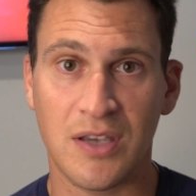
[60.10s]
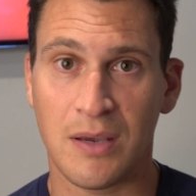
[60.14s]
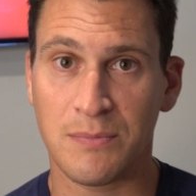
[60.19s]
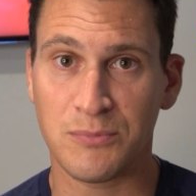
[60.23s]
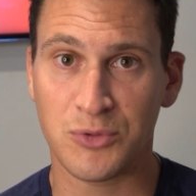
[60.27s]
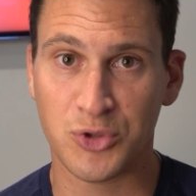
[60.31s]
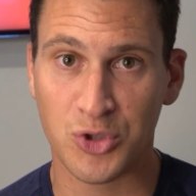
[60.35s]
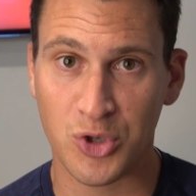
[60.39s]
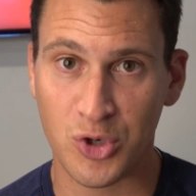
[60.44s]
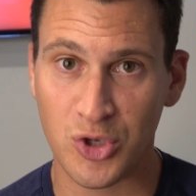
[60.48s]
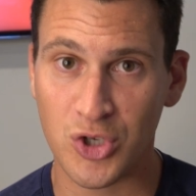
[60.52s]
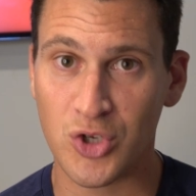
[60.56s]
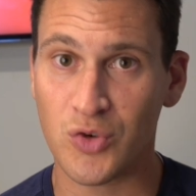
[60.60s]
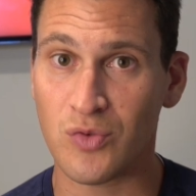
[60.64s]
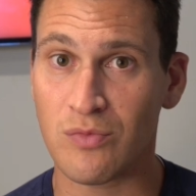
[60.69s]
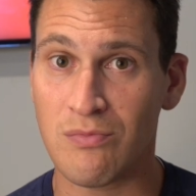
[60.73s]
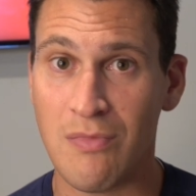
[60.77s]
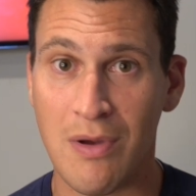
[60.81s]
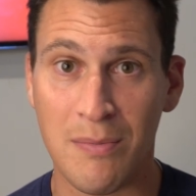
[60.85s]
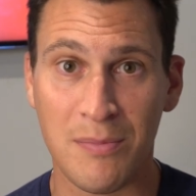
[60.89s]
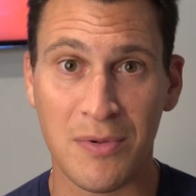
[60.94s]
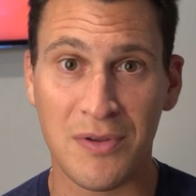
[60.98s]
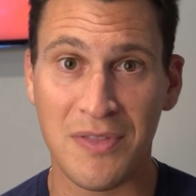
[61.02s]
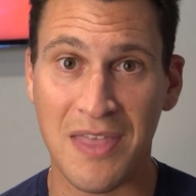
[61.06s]
I'm sure you
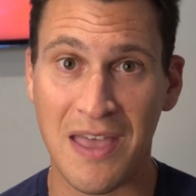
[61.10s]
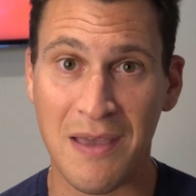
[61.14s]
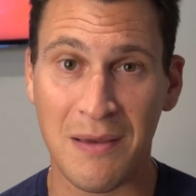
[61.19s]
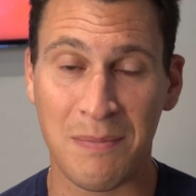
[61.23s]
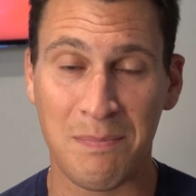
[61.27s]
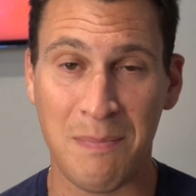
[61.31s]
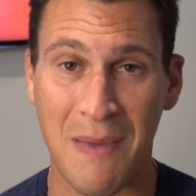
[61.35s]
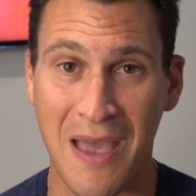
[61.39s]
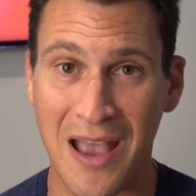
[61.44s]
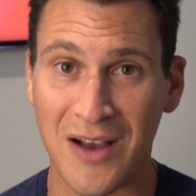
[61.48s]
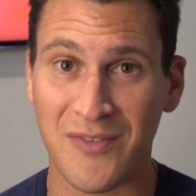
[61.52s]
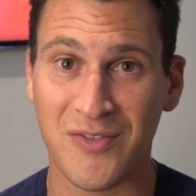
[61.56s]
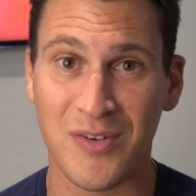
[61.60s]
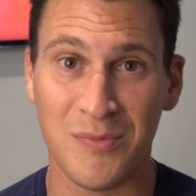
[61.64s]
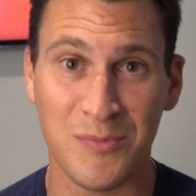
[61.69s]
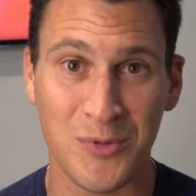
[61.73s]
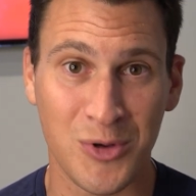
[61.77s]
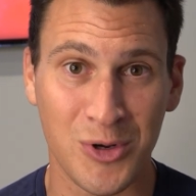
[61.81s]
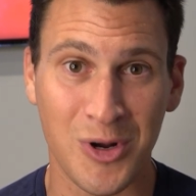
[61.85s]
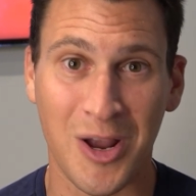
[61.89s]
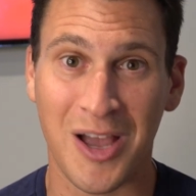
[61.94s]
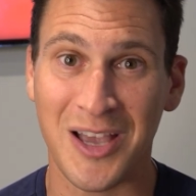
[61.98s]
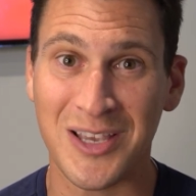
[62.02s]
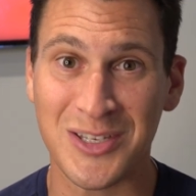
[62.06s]
remember that back from
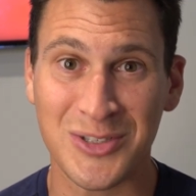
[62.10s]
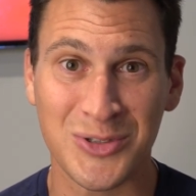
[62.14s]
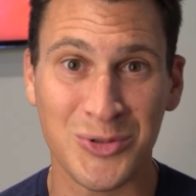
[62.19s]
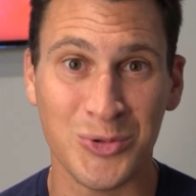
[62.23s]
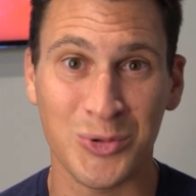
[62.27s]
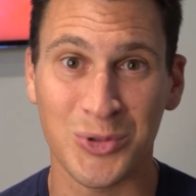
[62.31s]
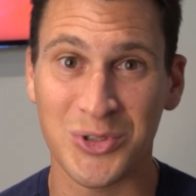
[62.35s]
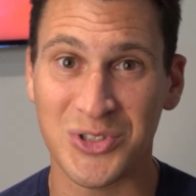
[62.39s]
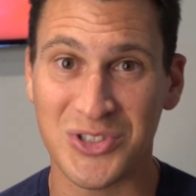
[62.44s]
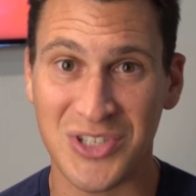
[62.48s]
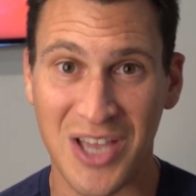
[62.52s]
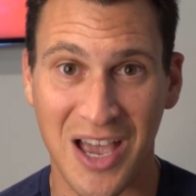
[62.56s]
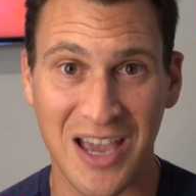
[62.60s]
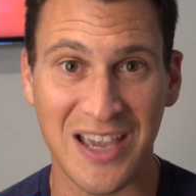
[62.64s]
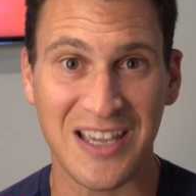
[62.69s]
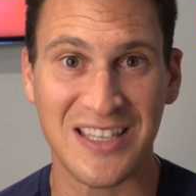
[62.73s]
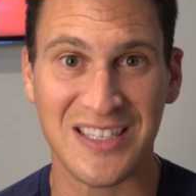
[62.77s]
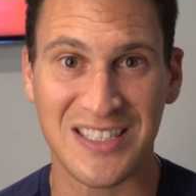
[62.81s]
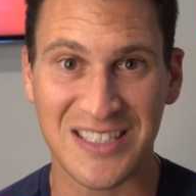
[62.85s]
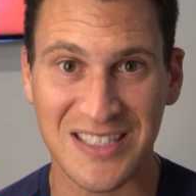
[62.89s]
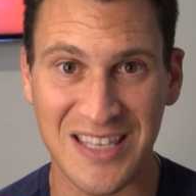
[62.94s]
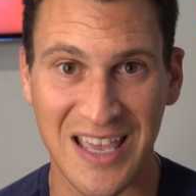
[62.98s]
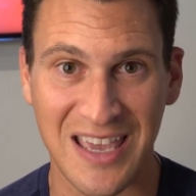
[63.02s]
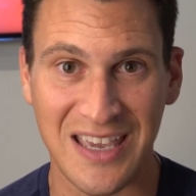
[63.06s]
your high school
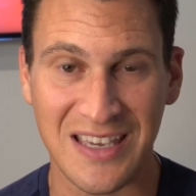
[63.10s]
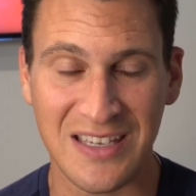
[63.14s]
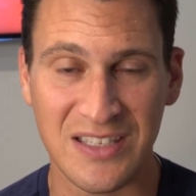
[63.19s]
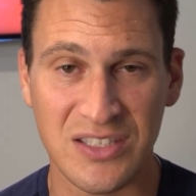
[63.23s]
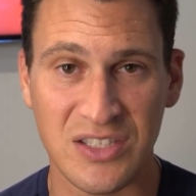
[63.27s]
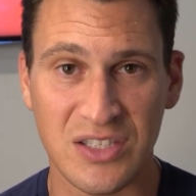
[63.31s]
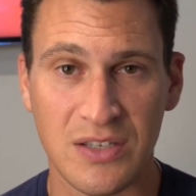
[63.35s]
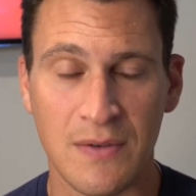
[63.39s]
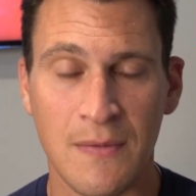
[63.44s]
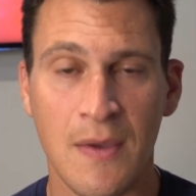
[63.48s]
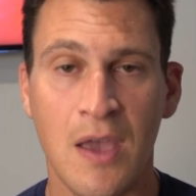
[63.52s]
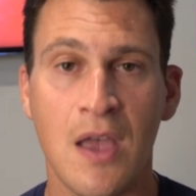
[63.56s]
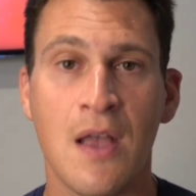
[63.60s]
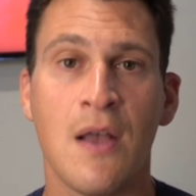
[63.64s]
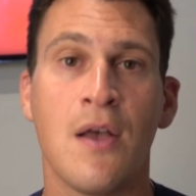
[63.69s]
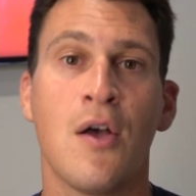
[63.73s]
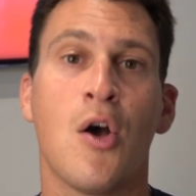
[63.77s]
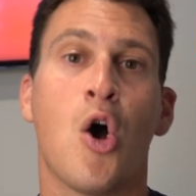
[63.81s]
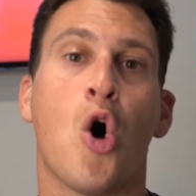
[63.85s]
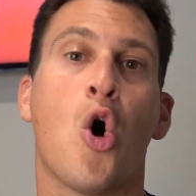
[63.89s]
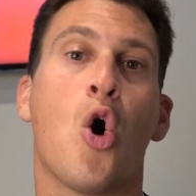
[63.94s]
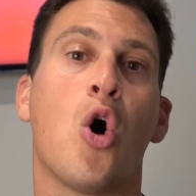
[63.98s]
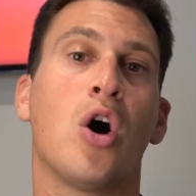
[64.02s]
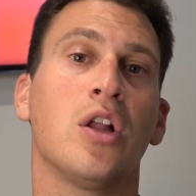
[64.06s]
science days,
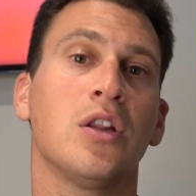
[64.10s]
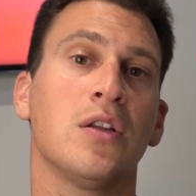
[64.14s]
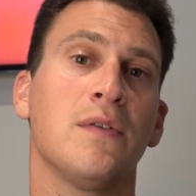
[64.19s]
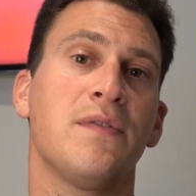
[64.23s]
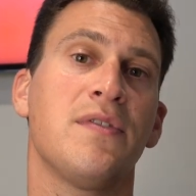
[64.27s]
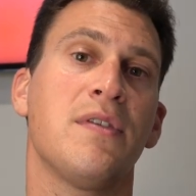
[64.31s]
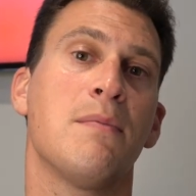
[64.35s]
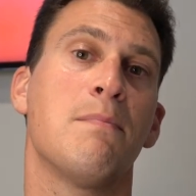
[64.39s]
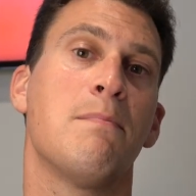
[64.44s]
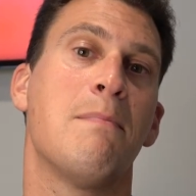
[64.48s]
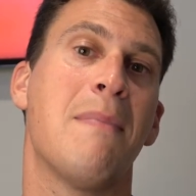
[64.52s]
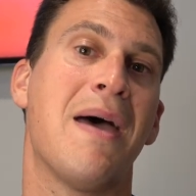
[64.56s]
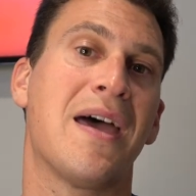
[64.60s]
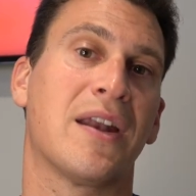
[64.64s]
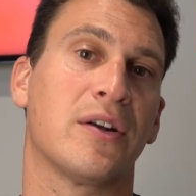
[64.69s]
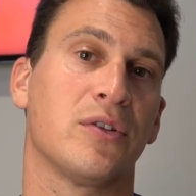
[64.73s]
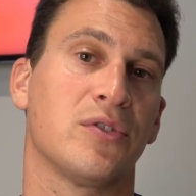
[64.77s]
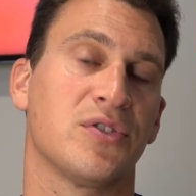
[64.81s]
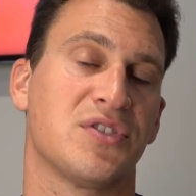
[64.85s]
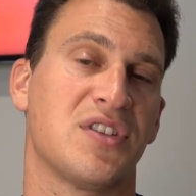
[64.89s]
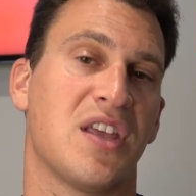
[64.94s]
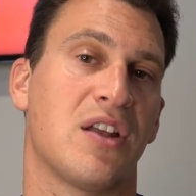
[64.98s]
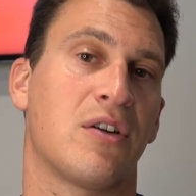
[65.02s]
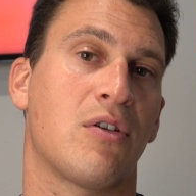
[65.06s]
all of the
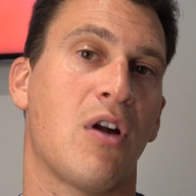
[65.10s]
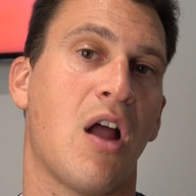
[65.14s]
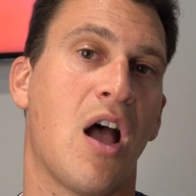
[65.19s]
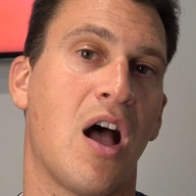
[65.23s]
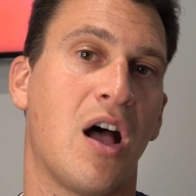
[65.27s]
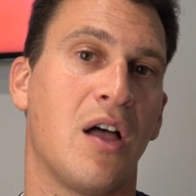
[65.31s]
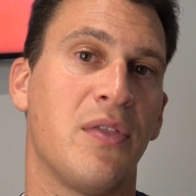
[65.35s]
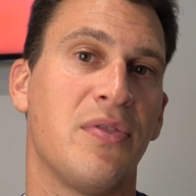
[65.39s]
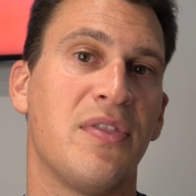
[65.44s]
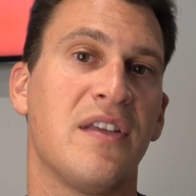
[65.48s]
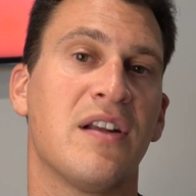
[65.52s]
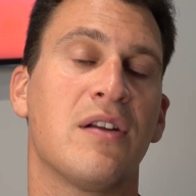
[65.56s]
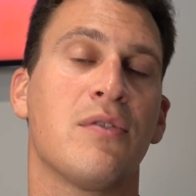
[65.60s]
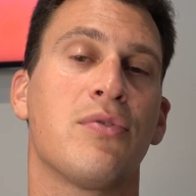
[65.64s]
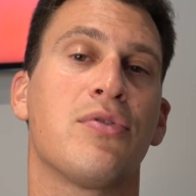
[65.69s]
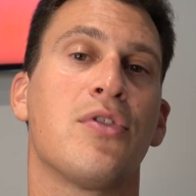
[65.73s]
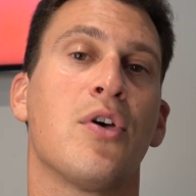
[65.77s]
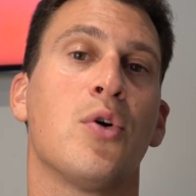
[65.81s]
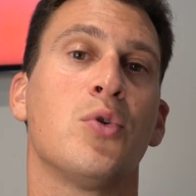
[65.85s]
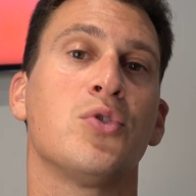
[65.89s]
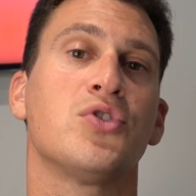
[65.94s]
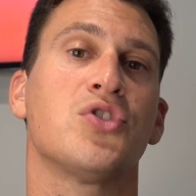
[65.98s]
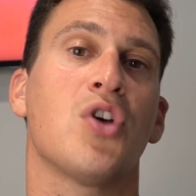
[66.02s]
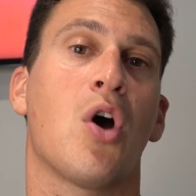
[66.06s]
metals that are on there,
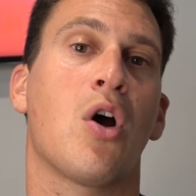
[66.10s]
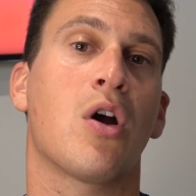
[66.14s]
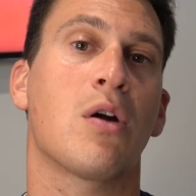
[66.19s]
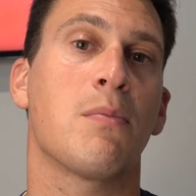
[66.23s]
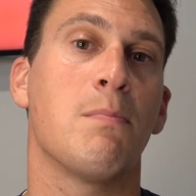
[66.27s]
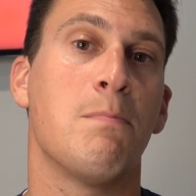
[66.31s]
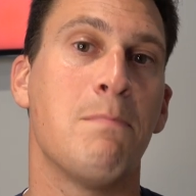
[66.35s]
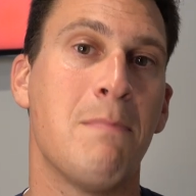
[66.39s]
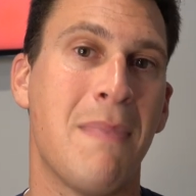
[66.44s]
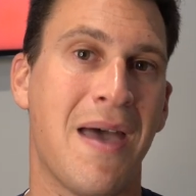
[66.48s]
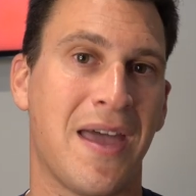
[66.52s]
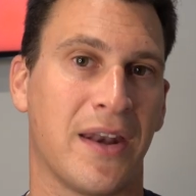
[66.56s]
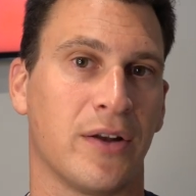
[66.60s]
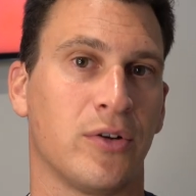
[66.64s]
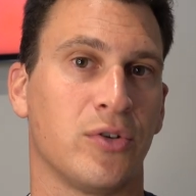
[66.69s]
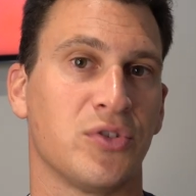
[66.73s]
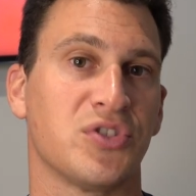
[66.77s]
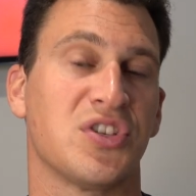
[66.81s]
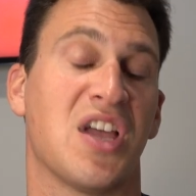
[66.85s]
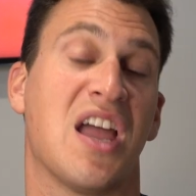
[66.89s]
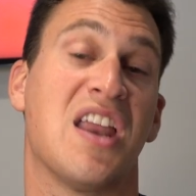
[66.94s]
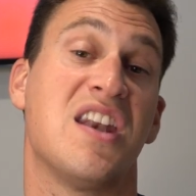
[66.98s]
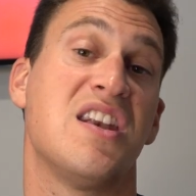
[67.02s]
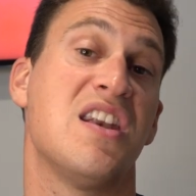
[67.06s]
those are
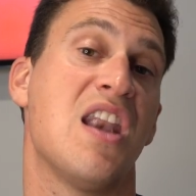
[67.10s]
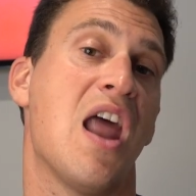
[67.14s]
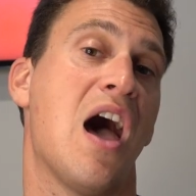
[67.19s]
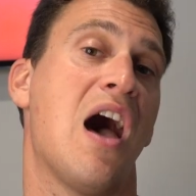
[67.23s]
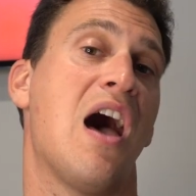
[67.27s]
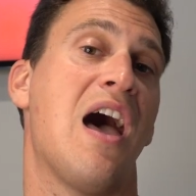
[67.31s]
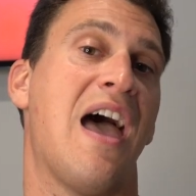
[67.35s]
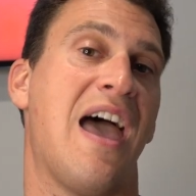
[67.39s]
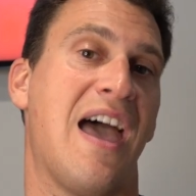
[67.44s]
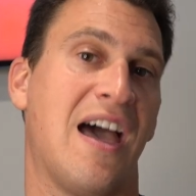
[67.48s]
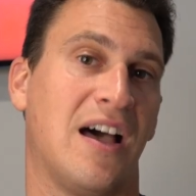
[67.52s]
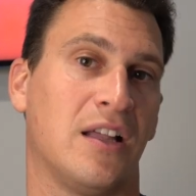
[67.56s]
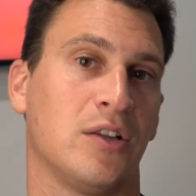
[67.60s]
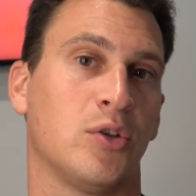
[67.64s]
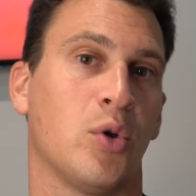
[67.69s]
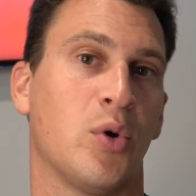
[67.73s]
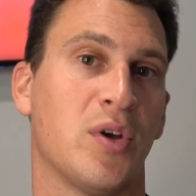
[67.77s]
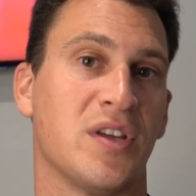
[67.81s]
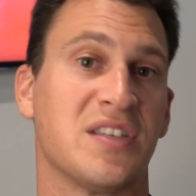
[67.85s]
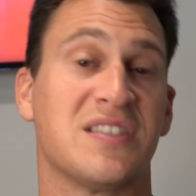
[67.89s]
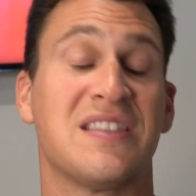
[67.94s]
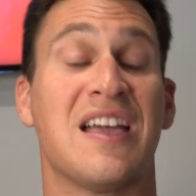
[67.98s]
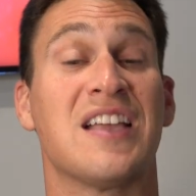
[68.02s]
metals and not alloys.